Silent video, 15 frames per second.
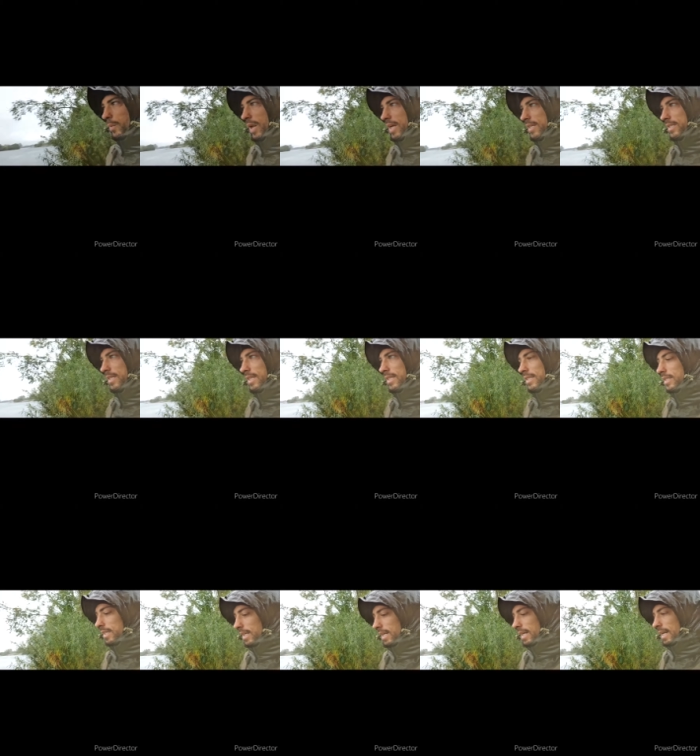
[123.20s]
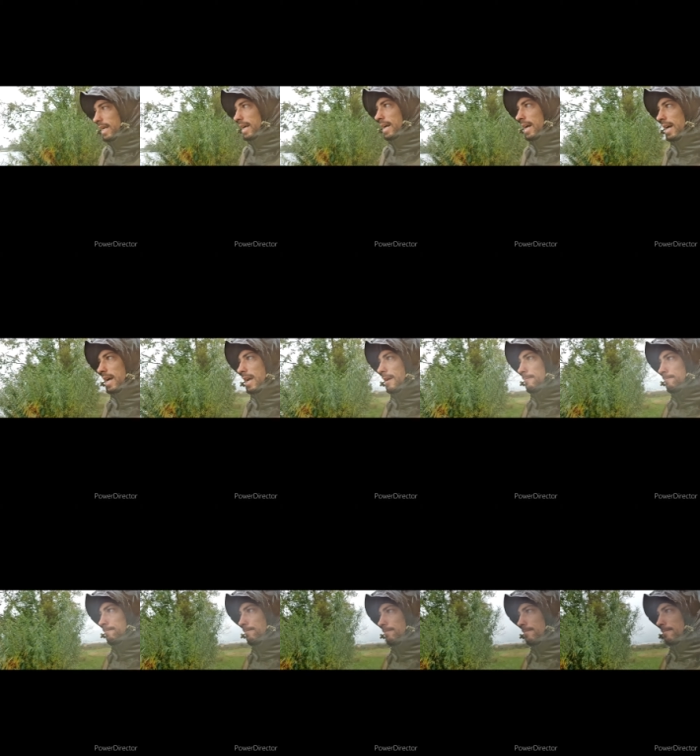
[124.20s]
places
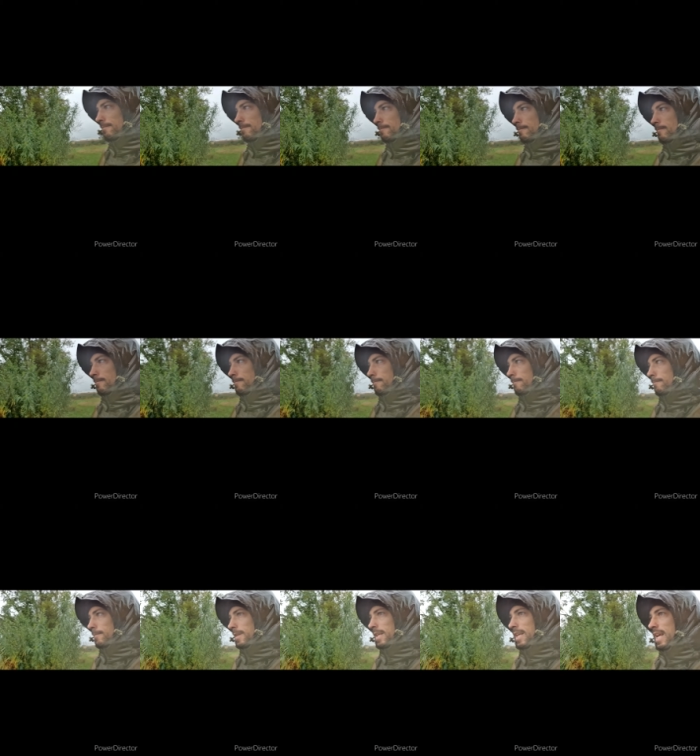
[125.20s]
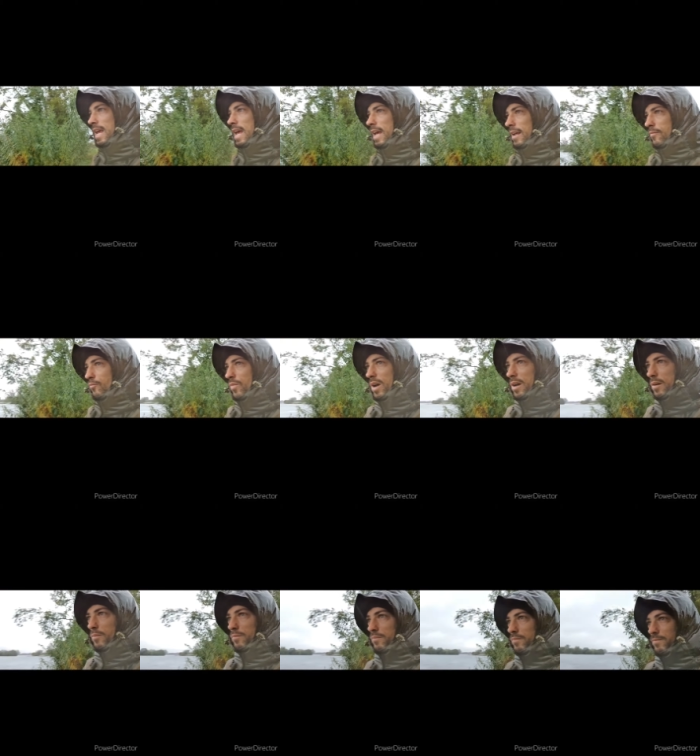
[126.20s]
um, yeah
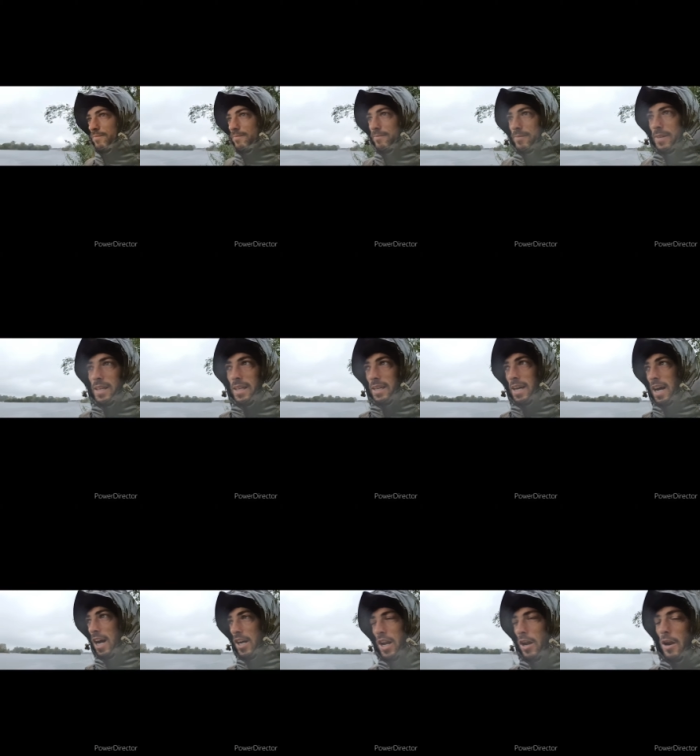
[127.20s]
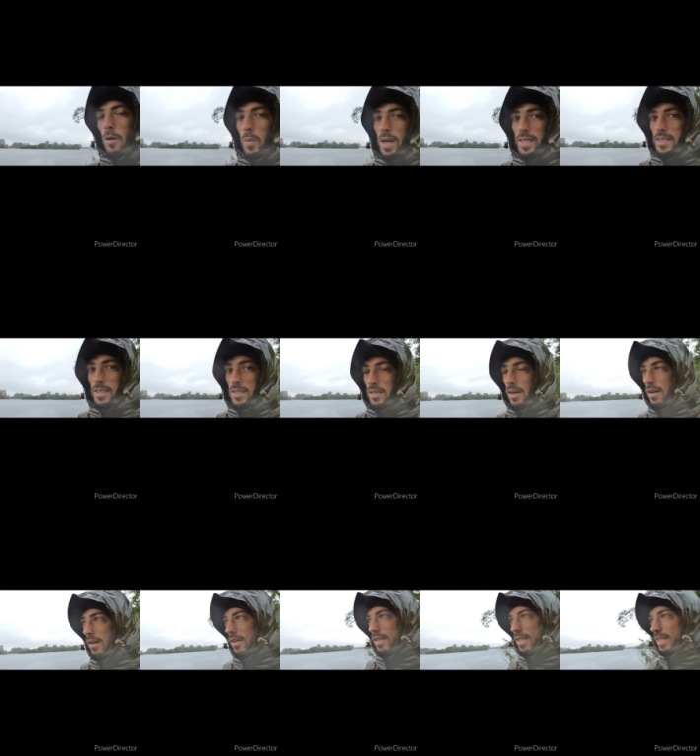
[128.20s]
um, I don't know where to
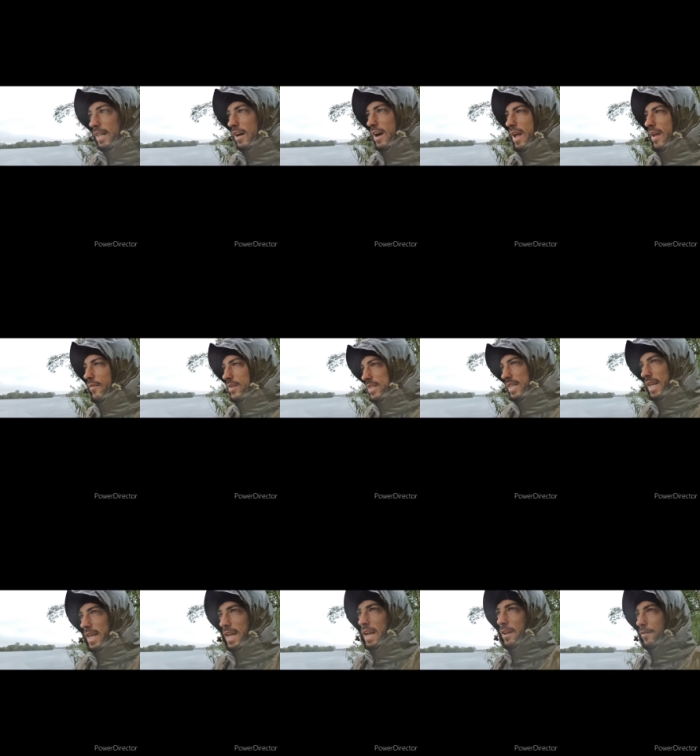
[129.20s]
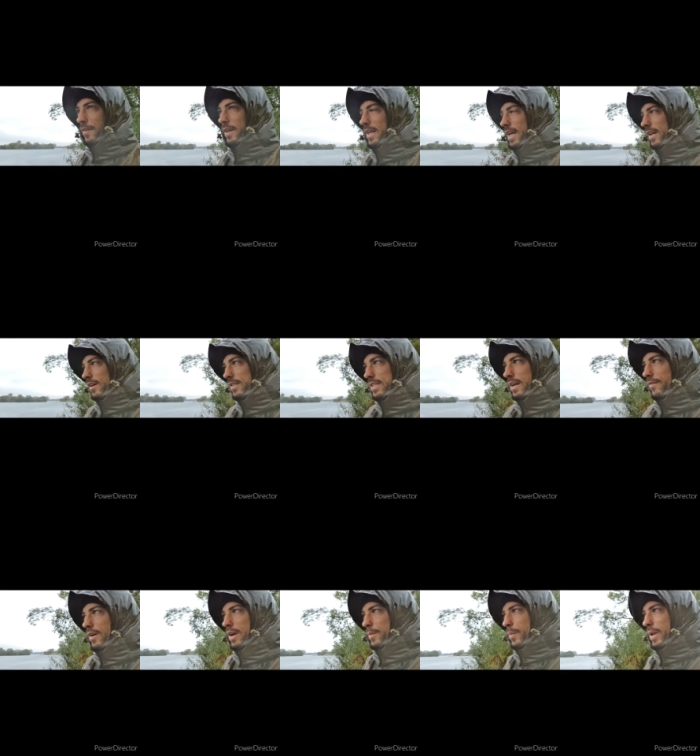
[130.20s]
start I haven't seen anything yet like I say
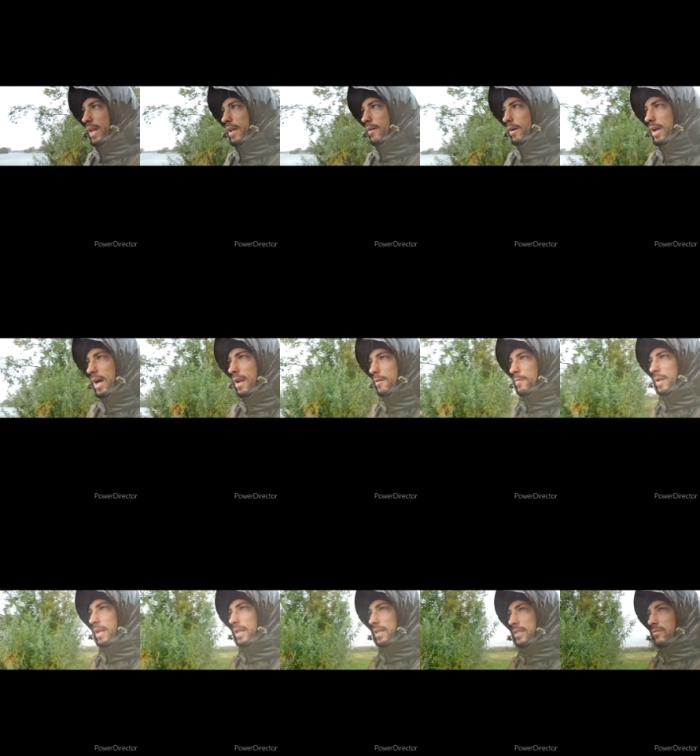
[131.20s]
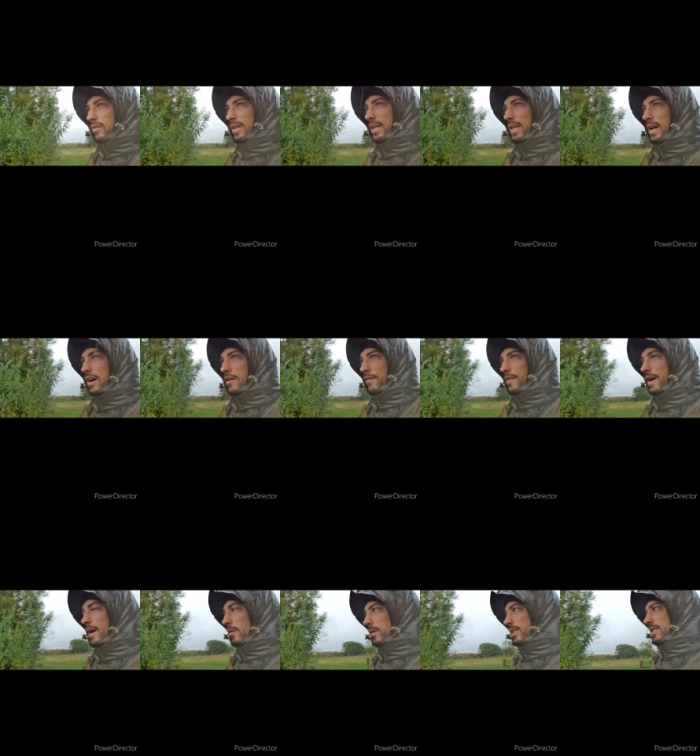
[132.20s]
I've only been here a couple of minutes really half
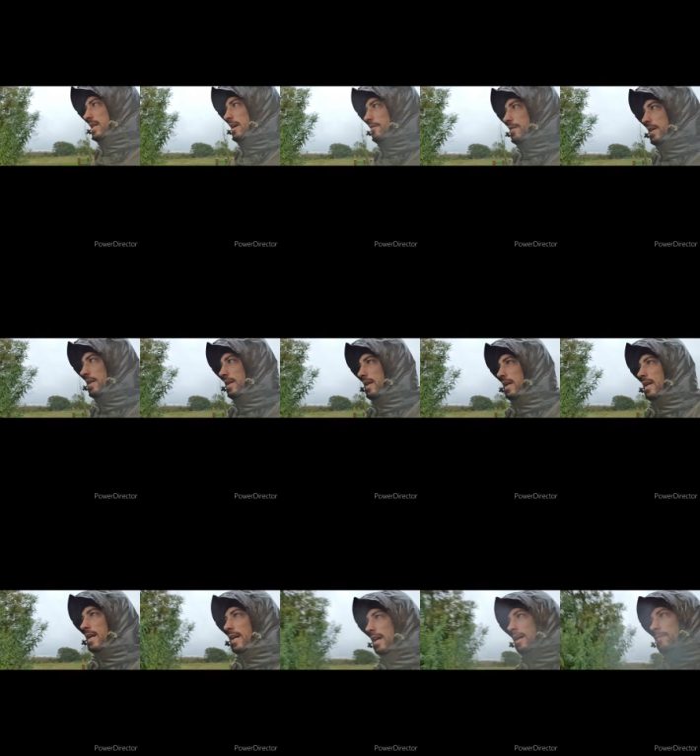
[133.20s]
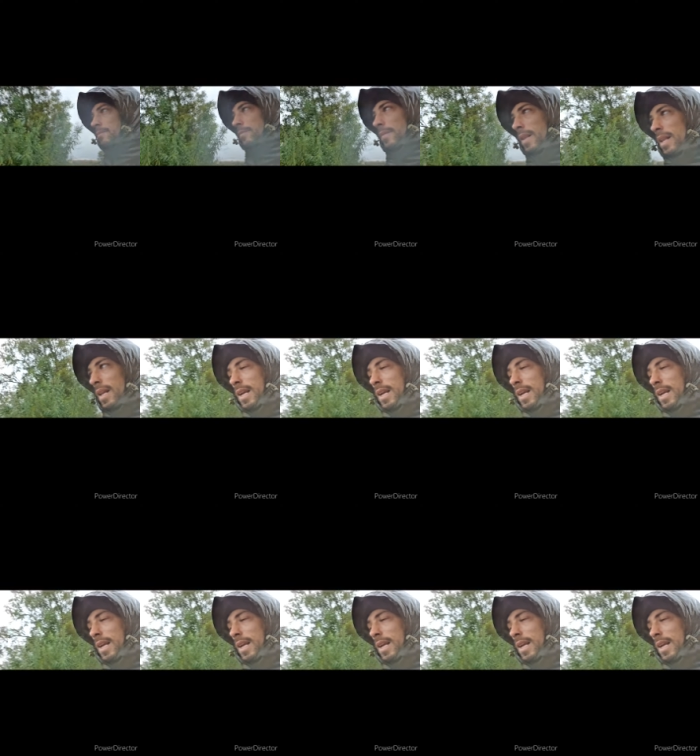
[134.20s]
hours nothing um,